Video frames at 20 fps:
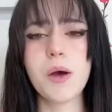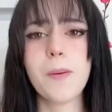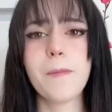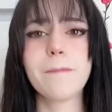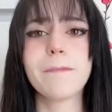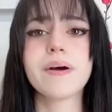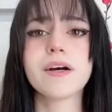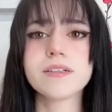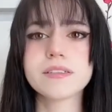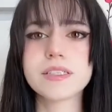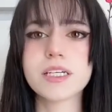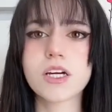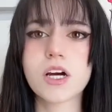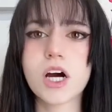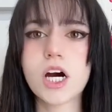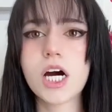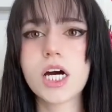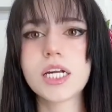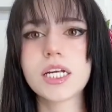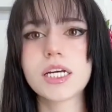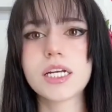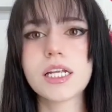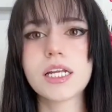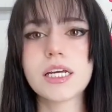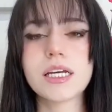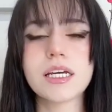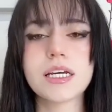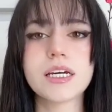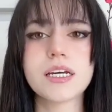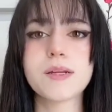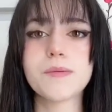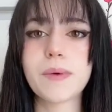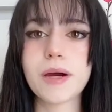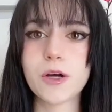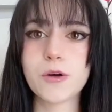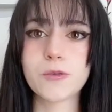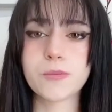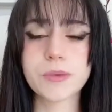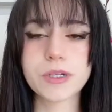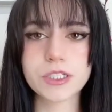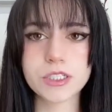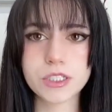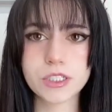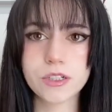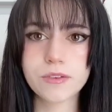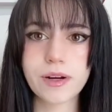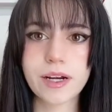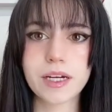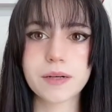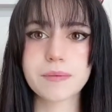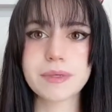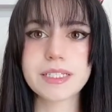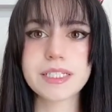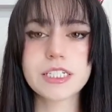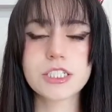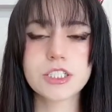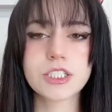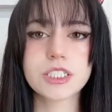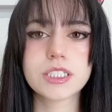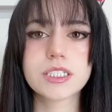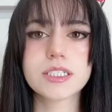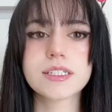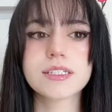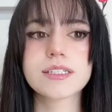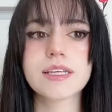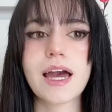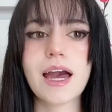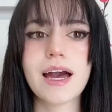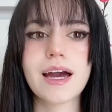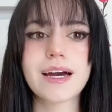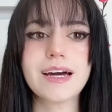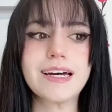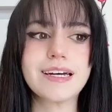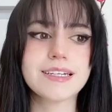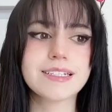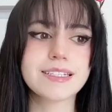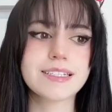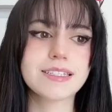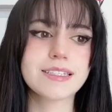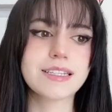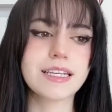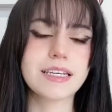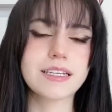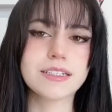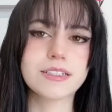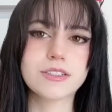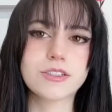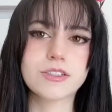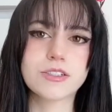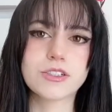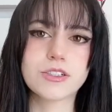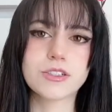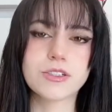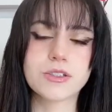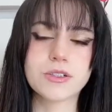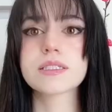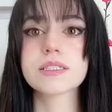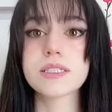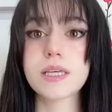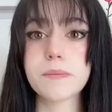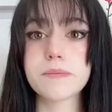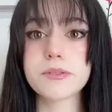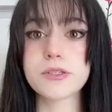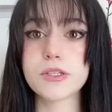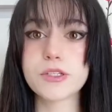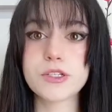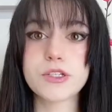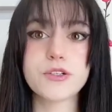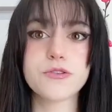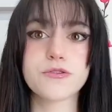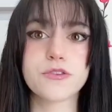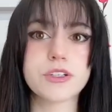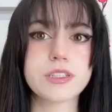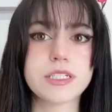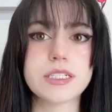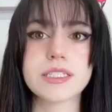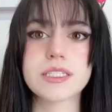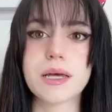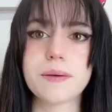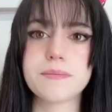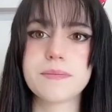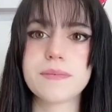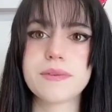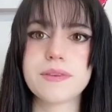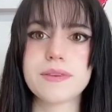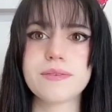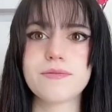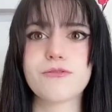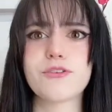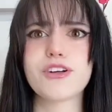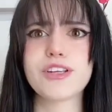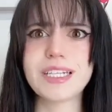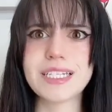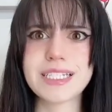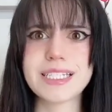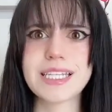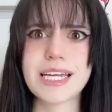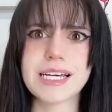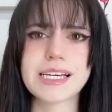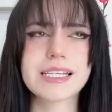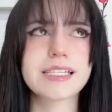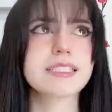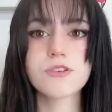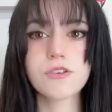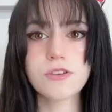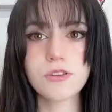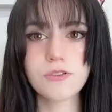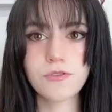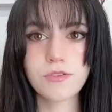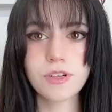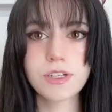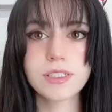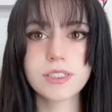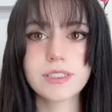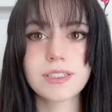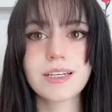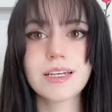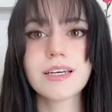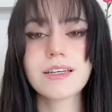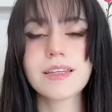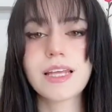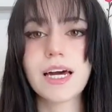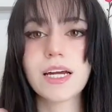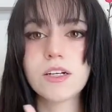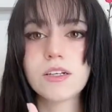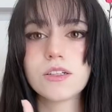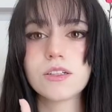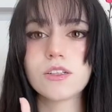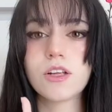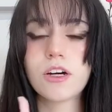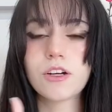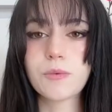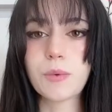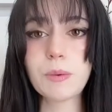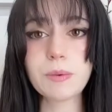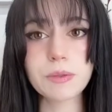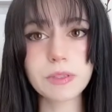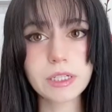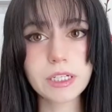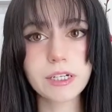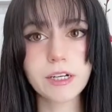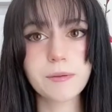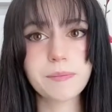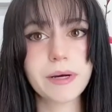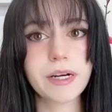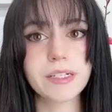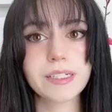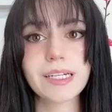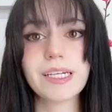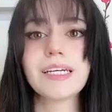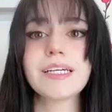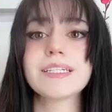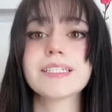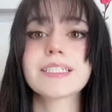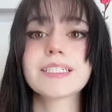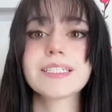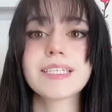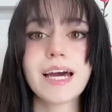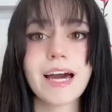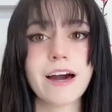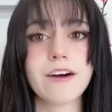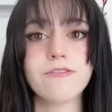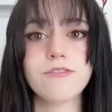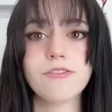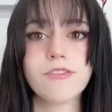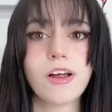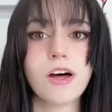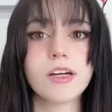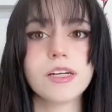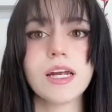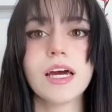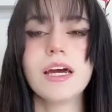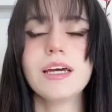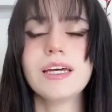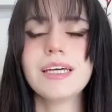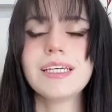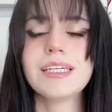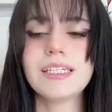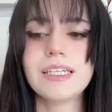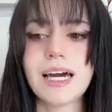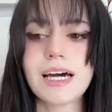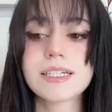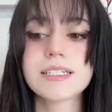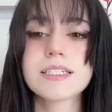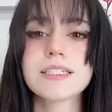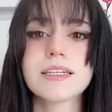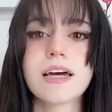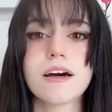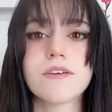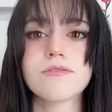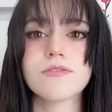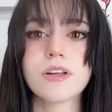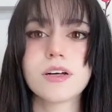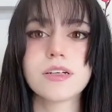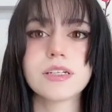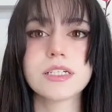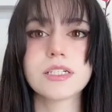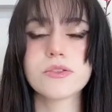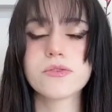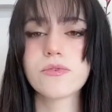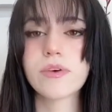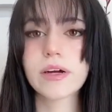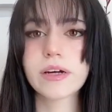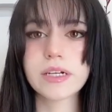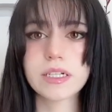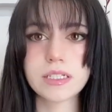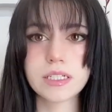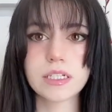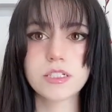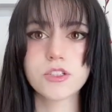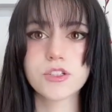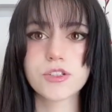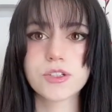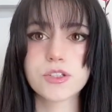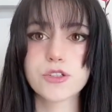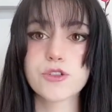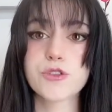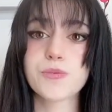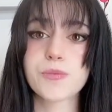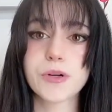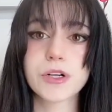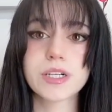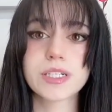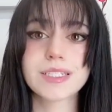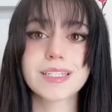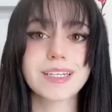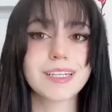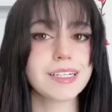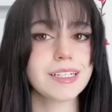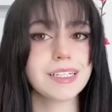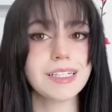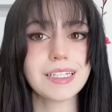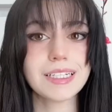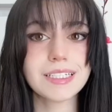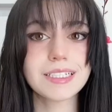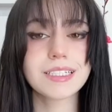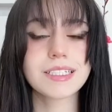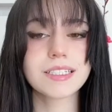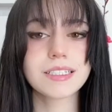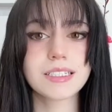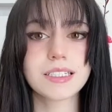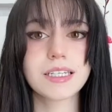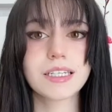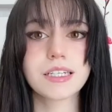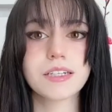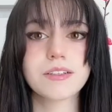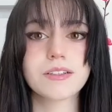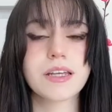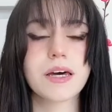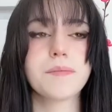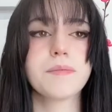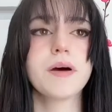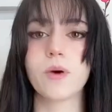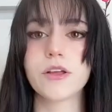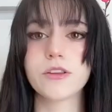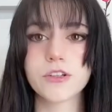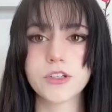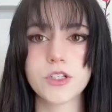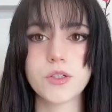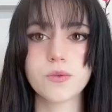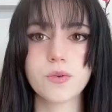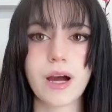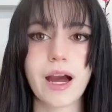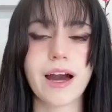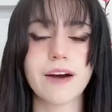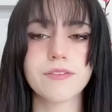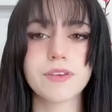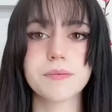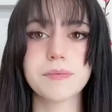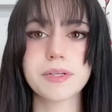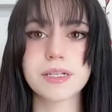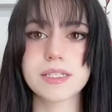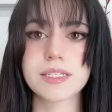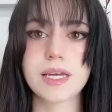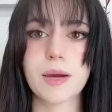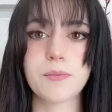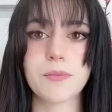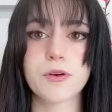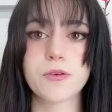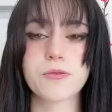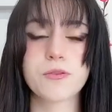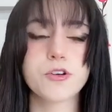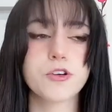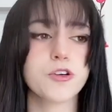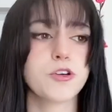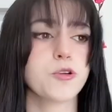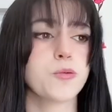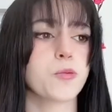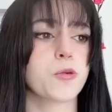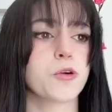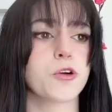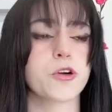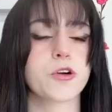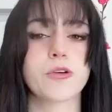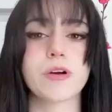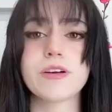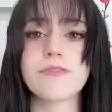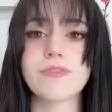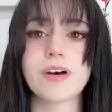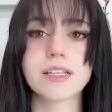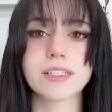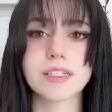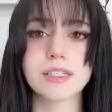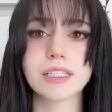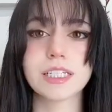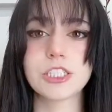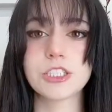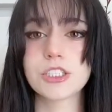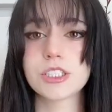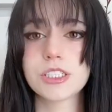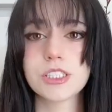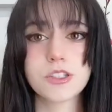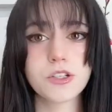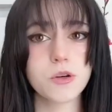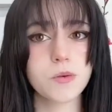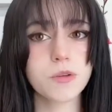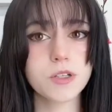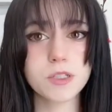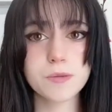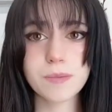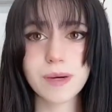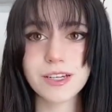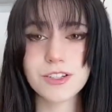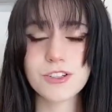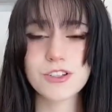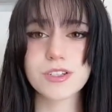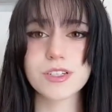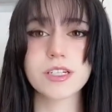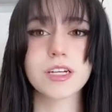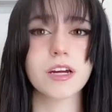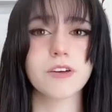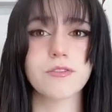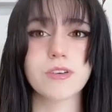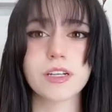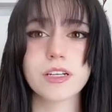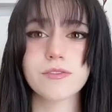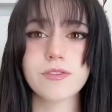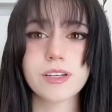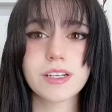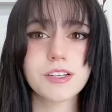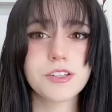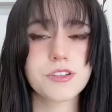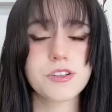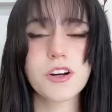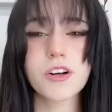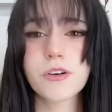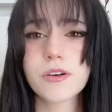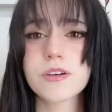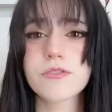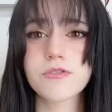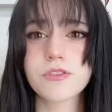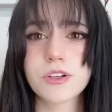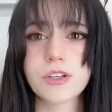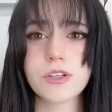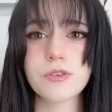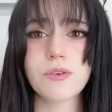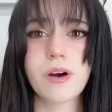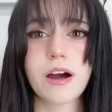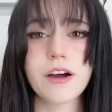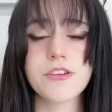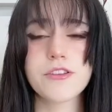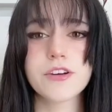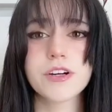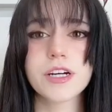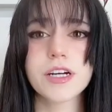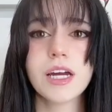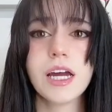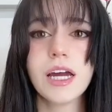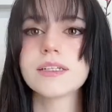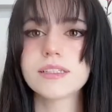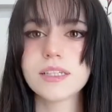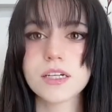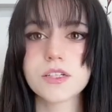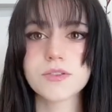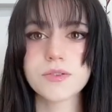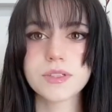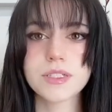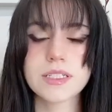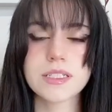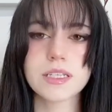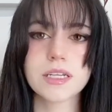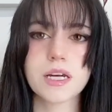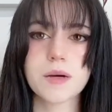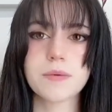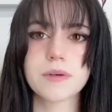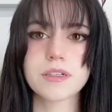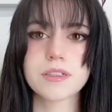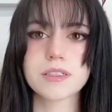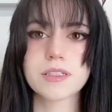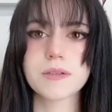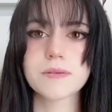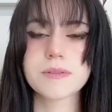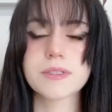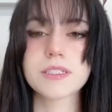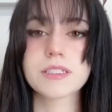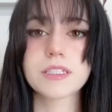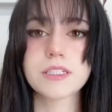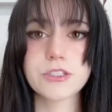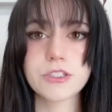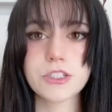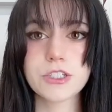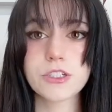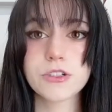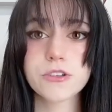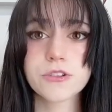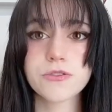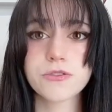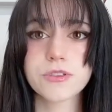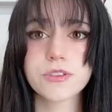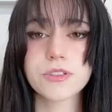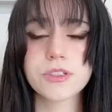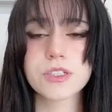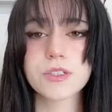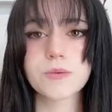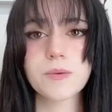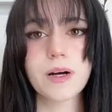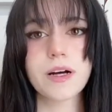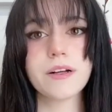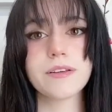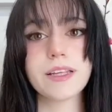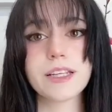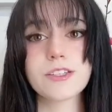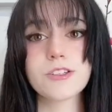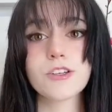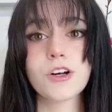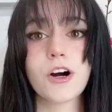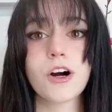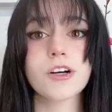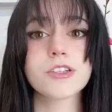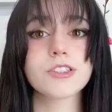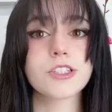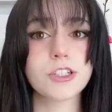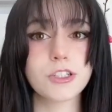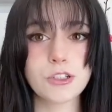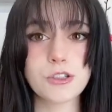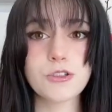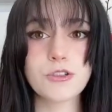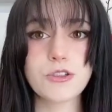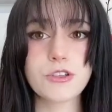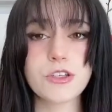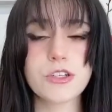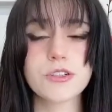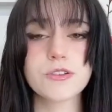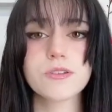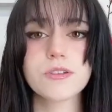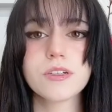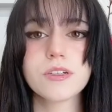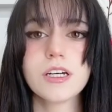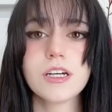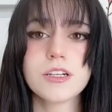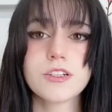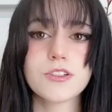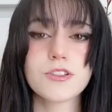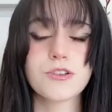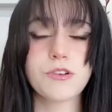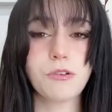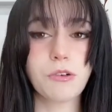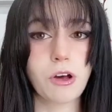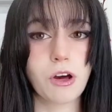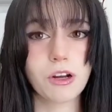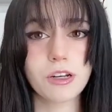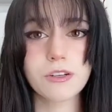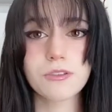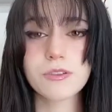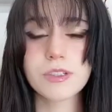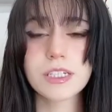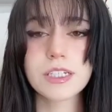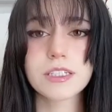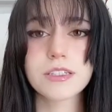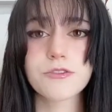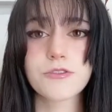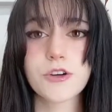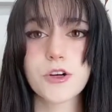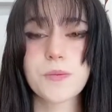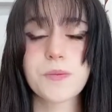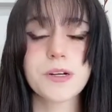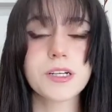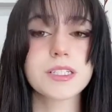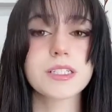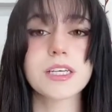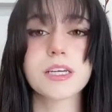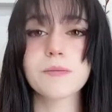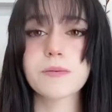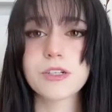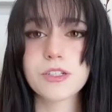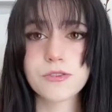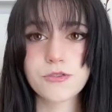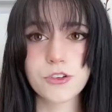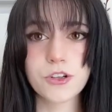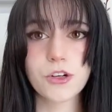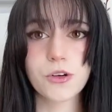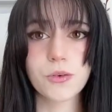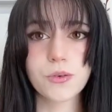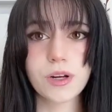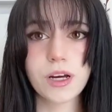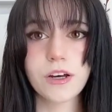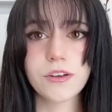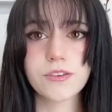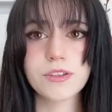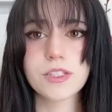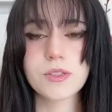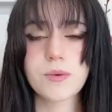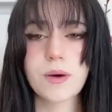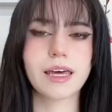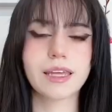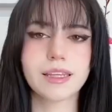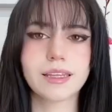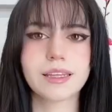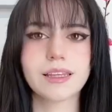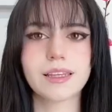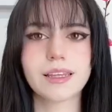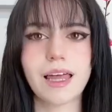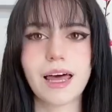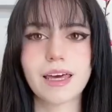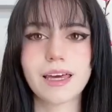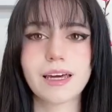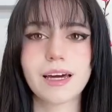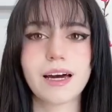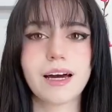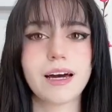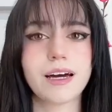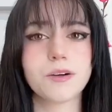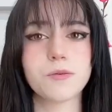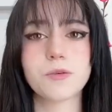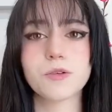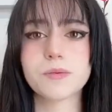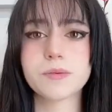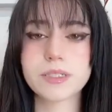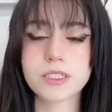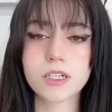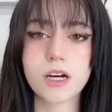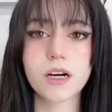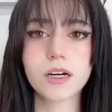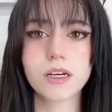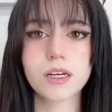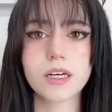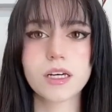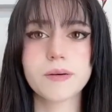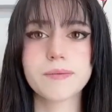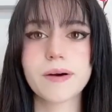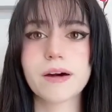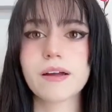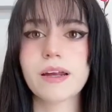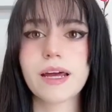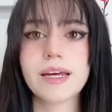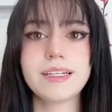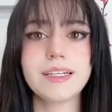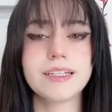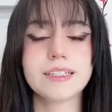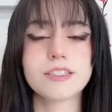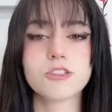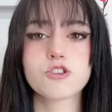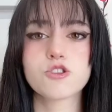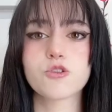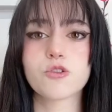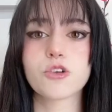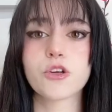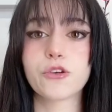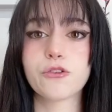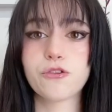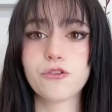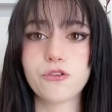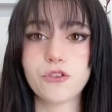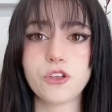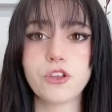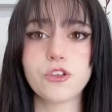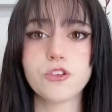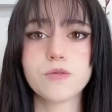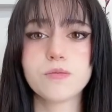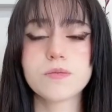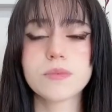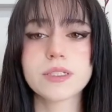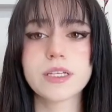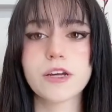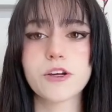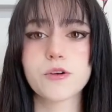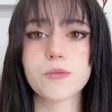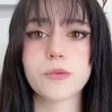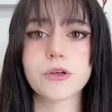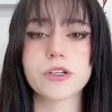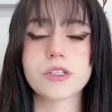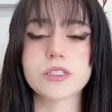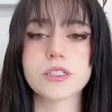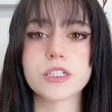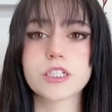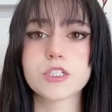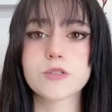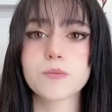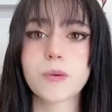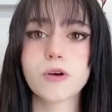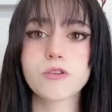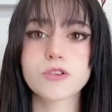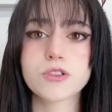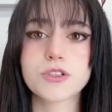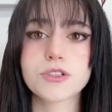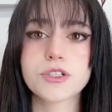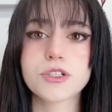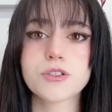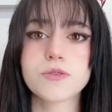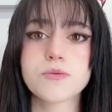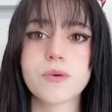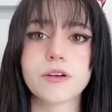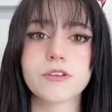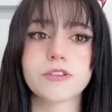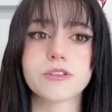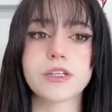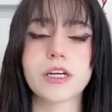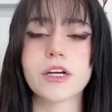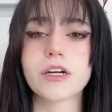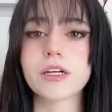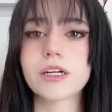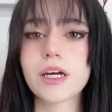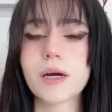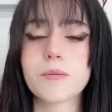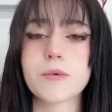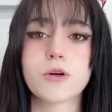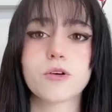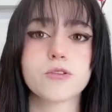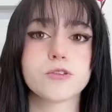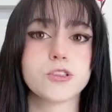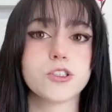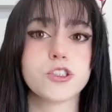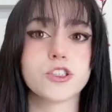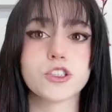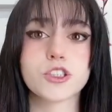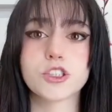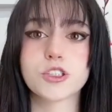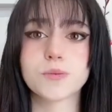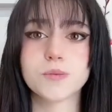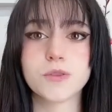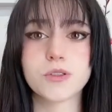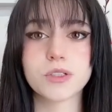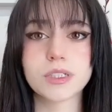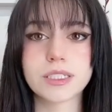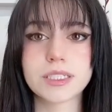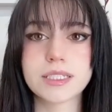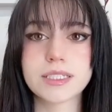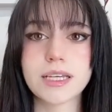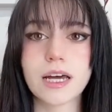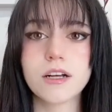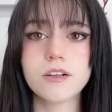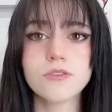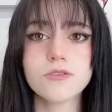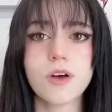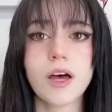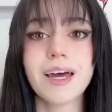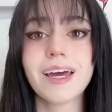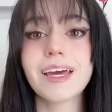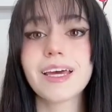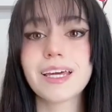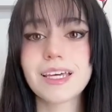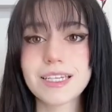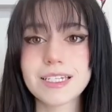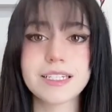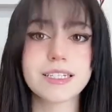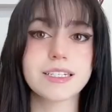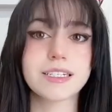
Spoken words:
my own take on it and my own personal recommendations as things to substitute for these things. So the first thing that a lot of people hear about is Teflon. Yes, Teflon is very dangerous to birds. It can easily kill them. Whether you have them in a separate room or great ventilation, it's always best just to get rid of it. It's not great for you either. It does release a chemical substance into your food as well that's toxic to you. So not only is it for your bird's sake, but it's for your own health as well. And like I will be talking about, any sort of fumes that your bird is exposed to, whether they are chemical or just smoke itself, is a